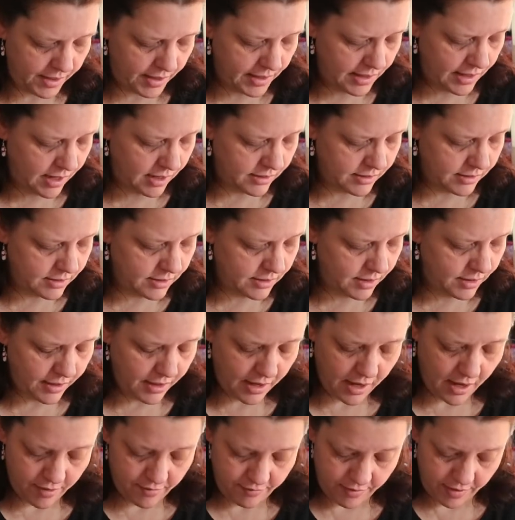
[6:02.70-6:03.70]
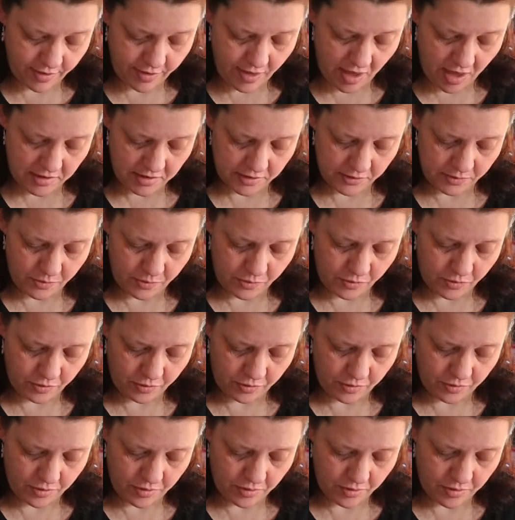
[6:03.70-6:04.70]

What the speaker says: my glasses on, I can't read that small.